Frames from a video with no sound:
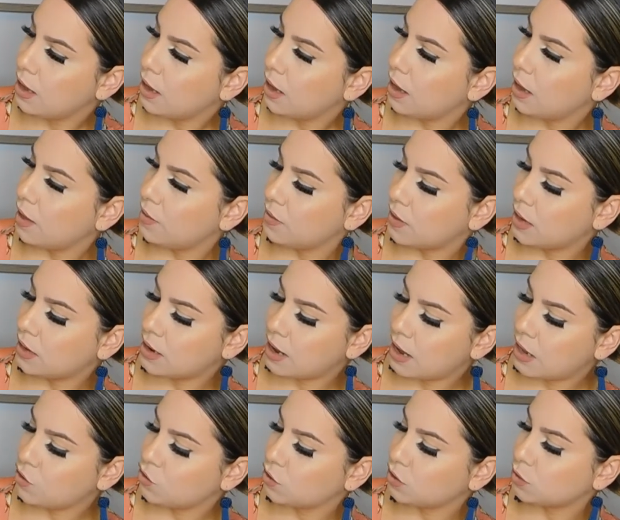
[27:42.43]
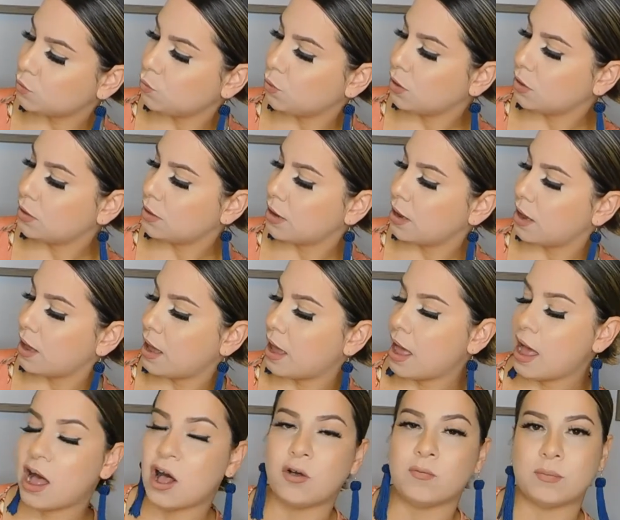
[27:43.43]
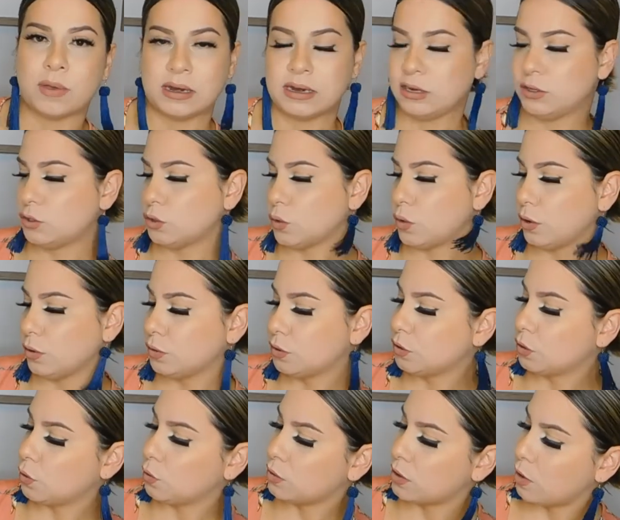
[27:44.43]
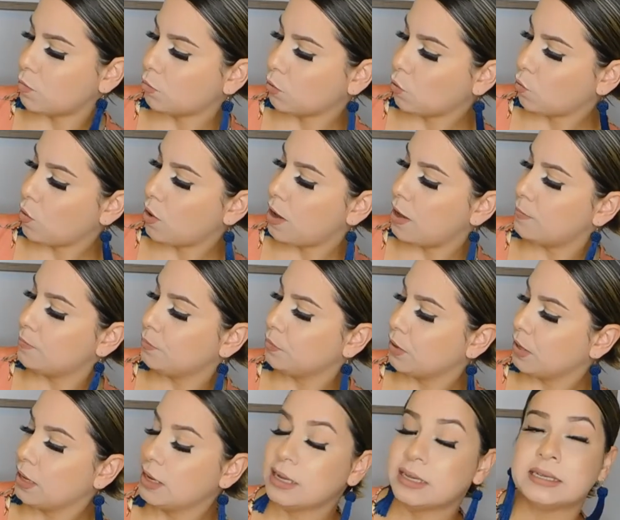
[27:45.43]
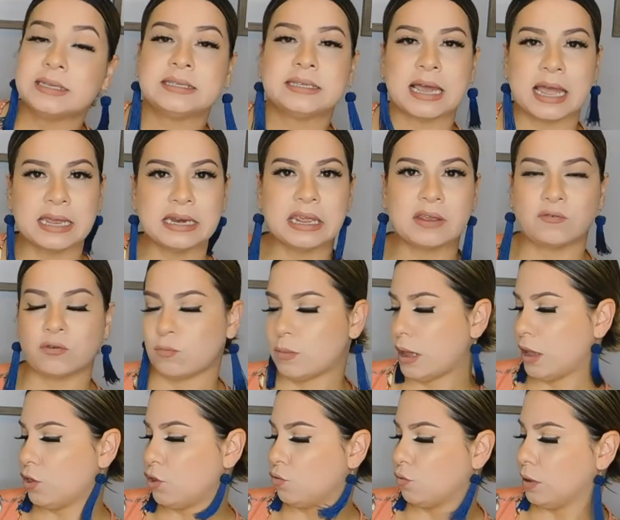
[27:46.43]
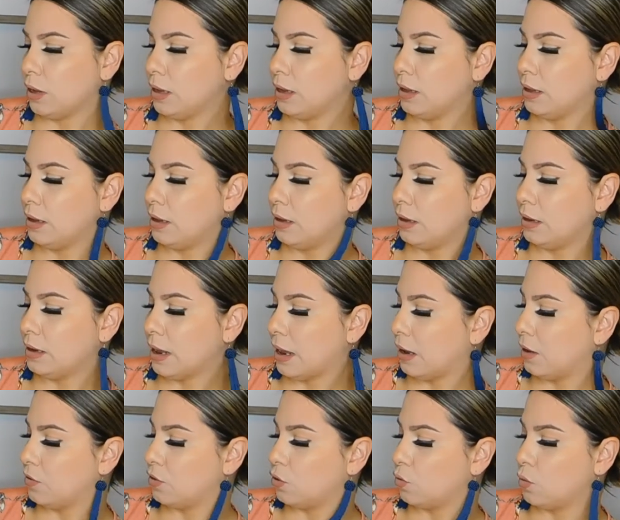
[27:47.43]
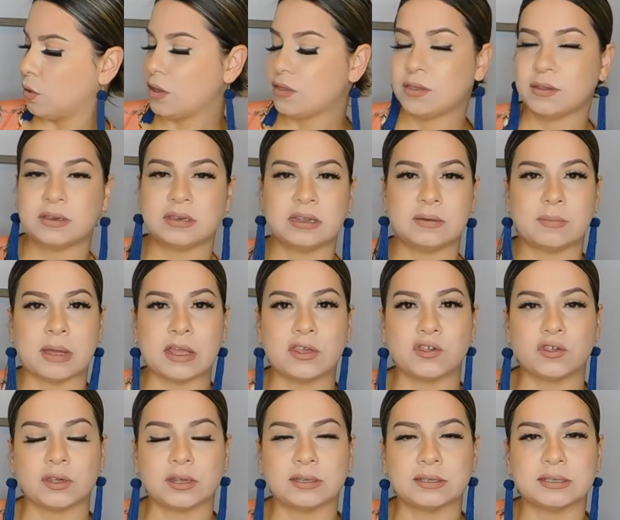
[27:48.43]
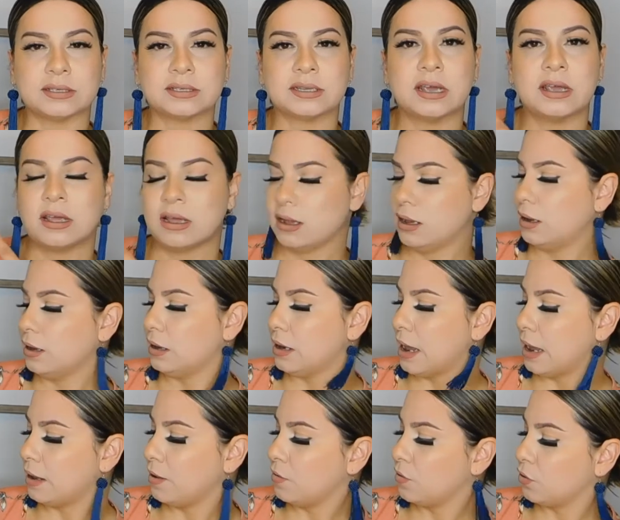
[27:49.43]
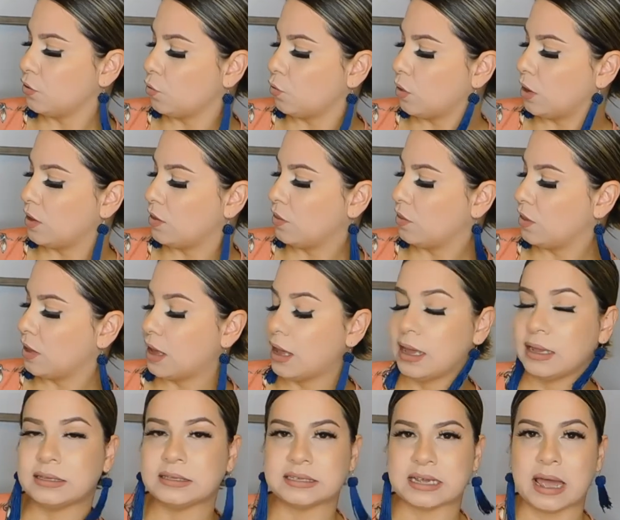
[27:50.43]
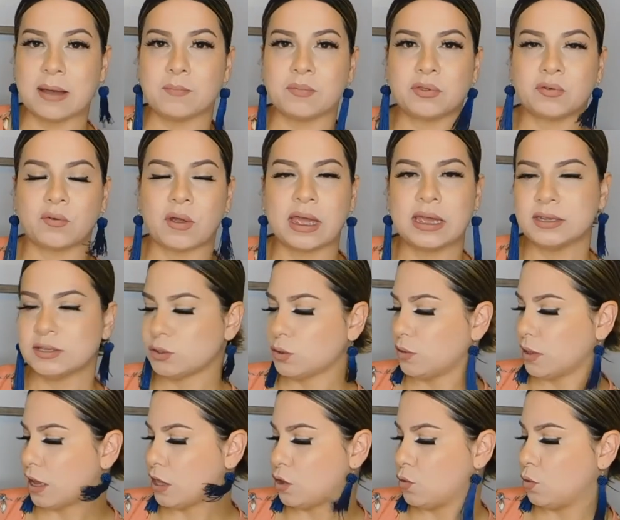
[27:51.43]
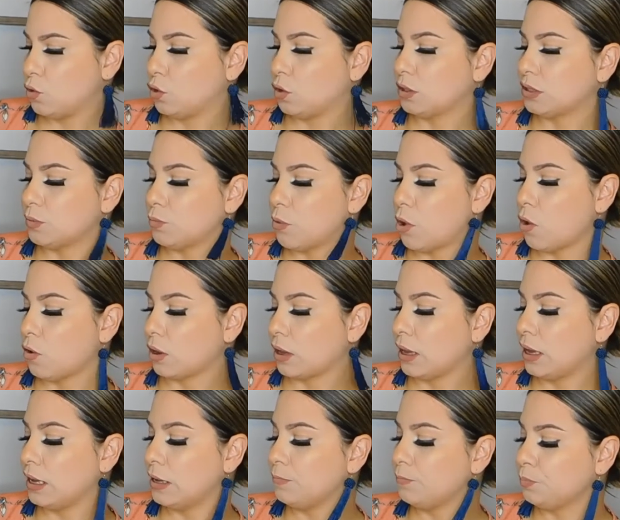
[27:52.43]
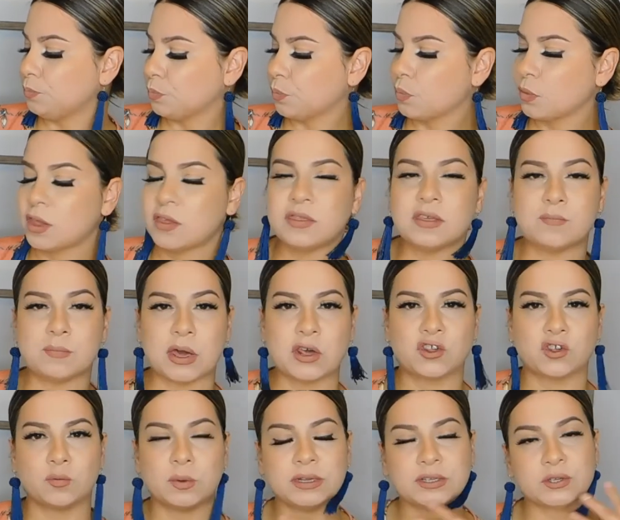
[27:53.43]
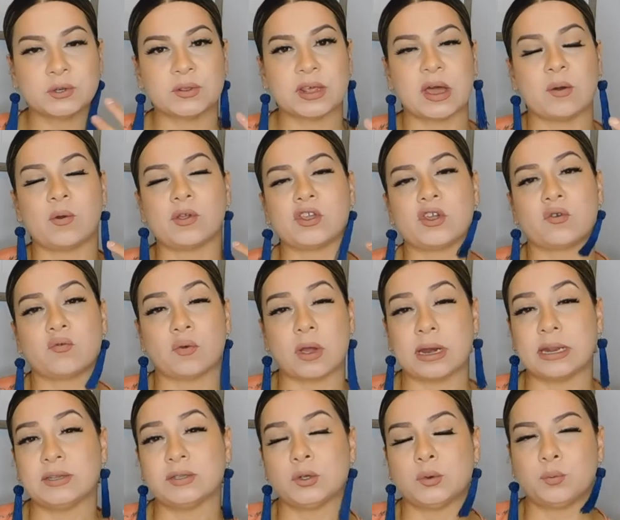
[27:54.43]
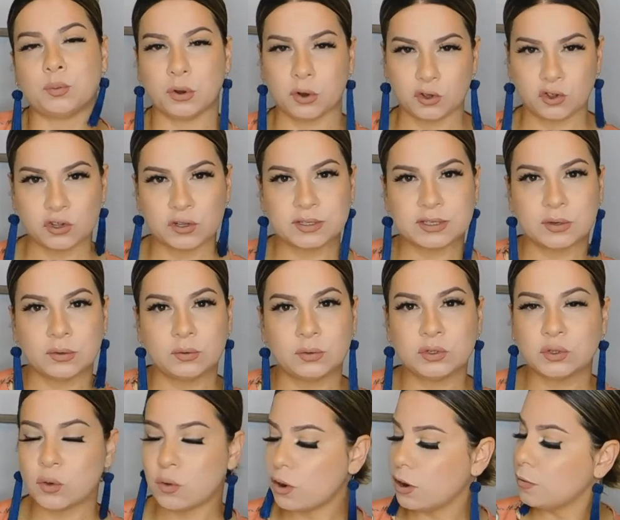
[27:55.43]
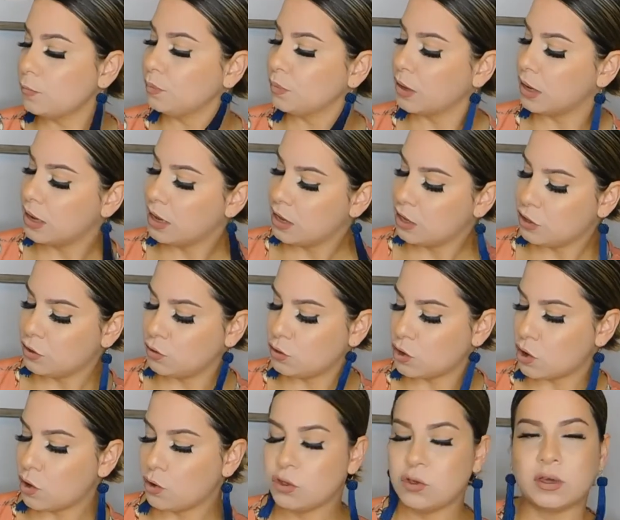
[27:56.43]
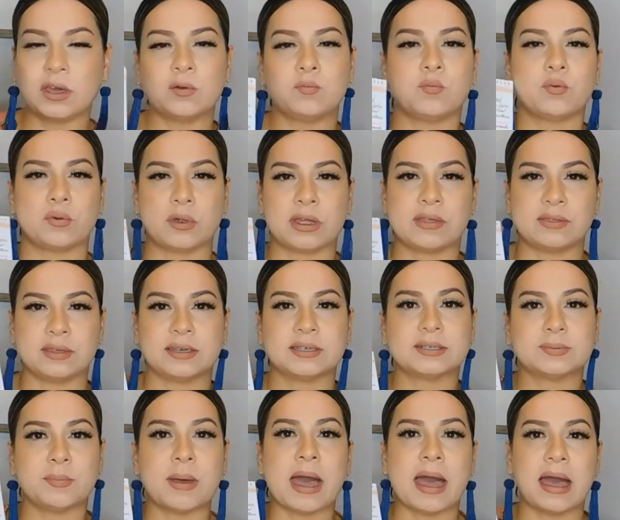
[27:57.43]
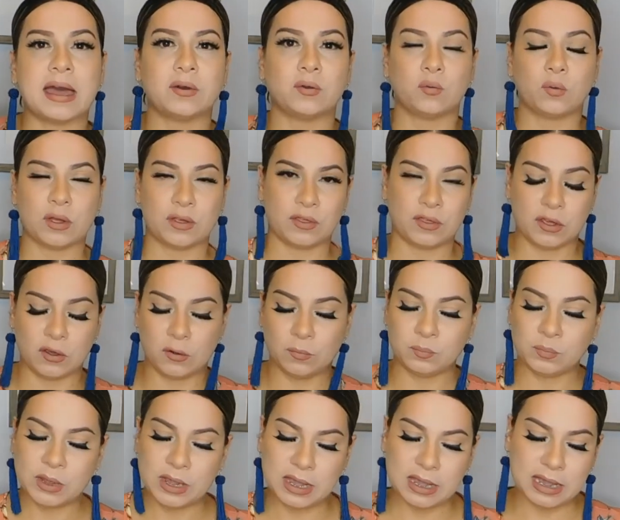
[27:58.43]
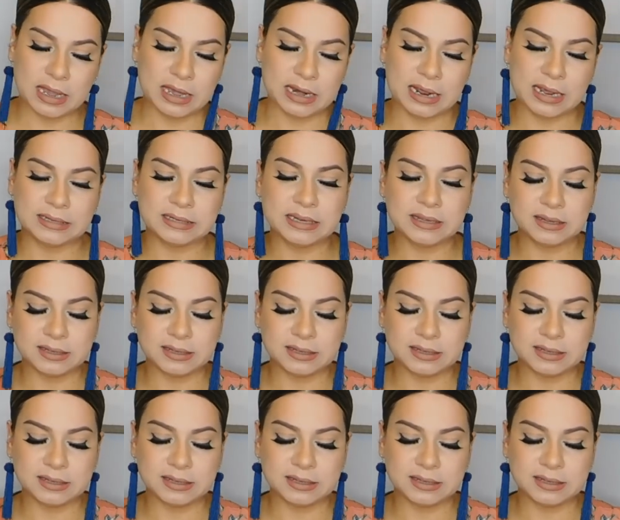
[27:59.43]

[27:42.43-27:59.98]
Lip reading: And then I just put how many doors. So number 1, dining room entry, length, width, dimensions, length, width, and depth, right? So then you would just mark in the measurement so that when you're ready to purchase a new door, you know you can bring this pad with you. And I did